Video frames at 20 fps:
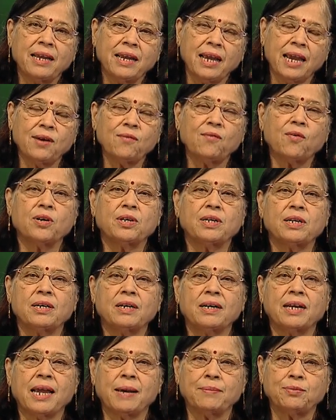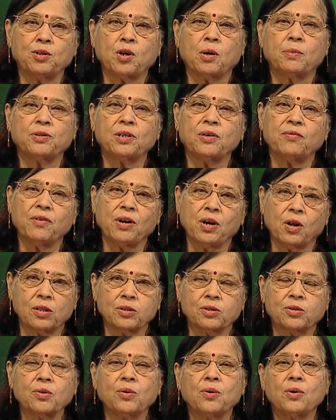and water absorption will
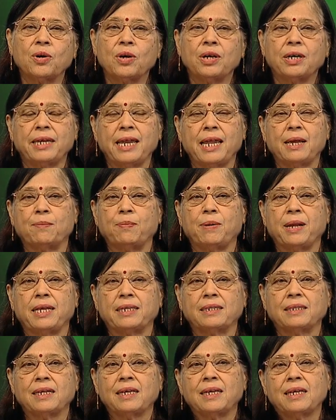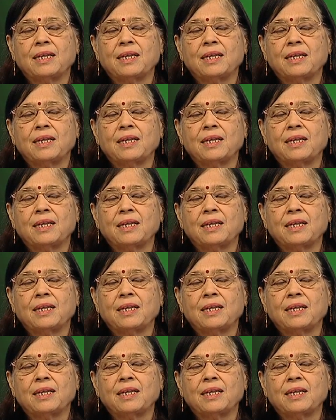also take place.